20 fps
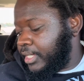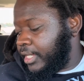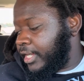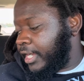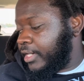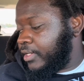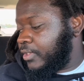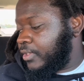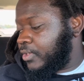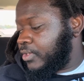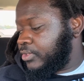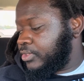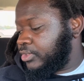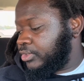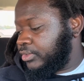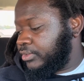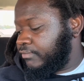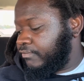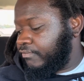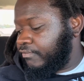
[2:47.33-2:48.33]
I don't
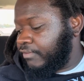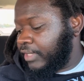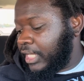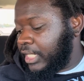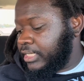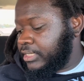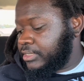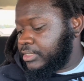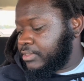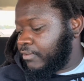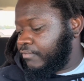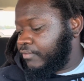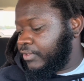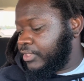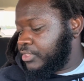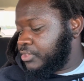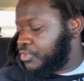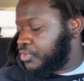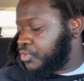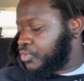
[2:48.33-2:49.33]
condone violence of
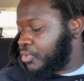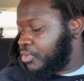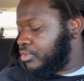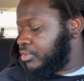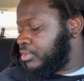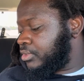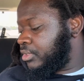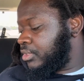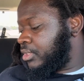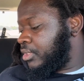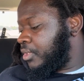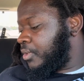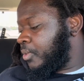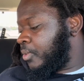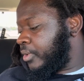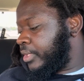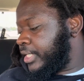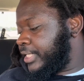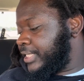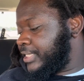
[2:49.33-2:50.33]
any sort,
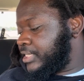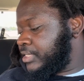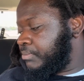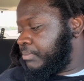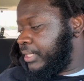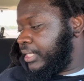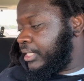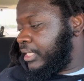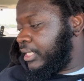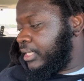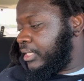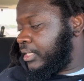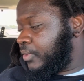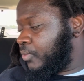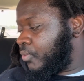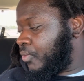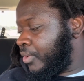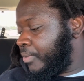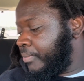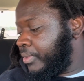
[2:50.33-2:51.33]
whether it's men
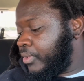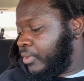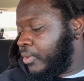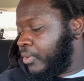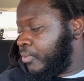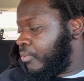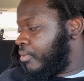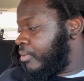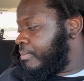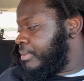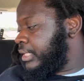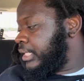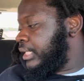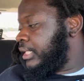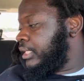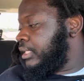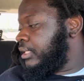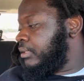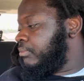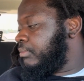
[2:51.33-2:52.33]
hitting women or women
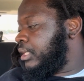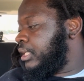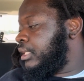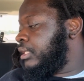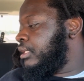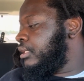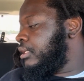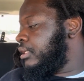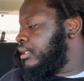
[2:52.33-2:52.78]
hitting men.